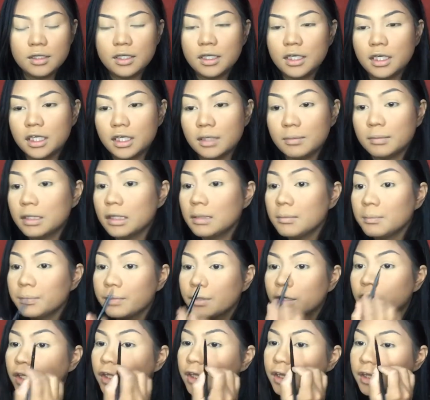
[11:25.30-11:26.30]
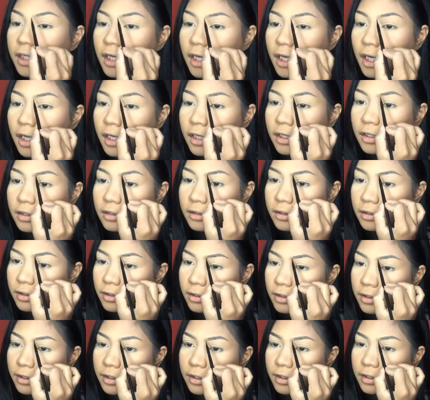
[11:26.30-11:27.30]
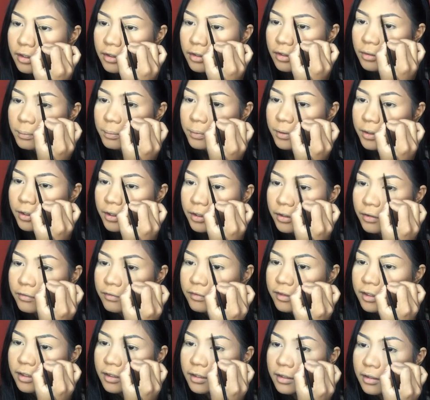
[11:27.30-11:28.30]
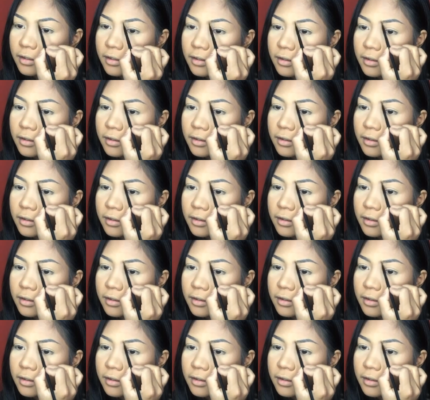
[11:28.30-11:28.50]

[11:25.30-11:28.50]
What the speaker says: and I'm gonna put that on the inner part of it.